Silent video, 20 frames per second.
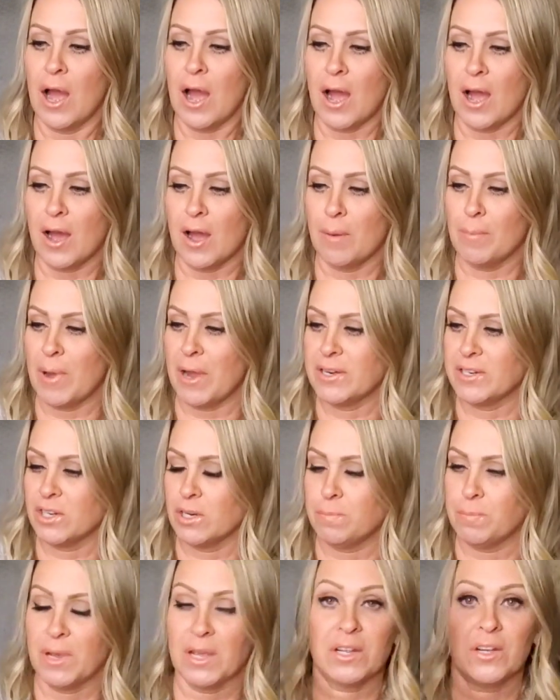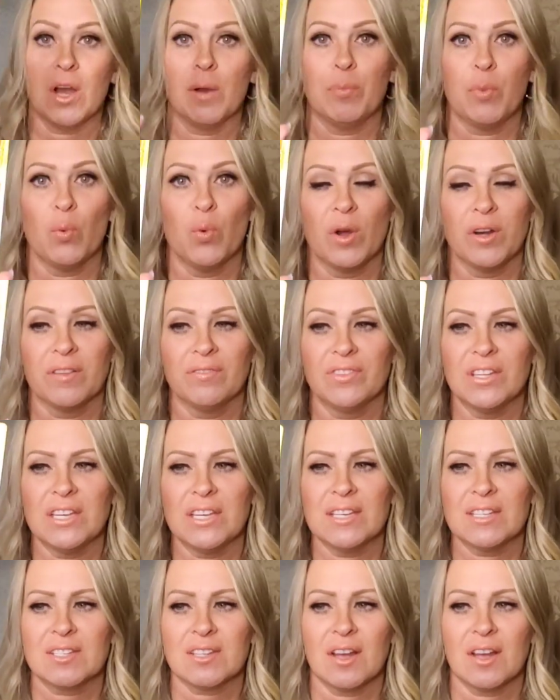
I did pick up one of these.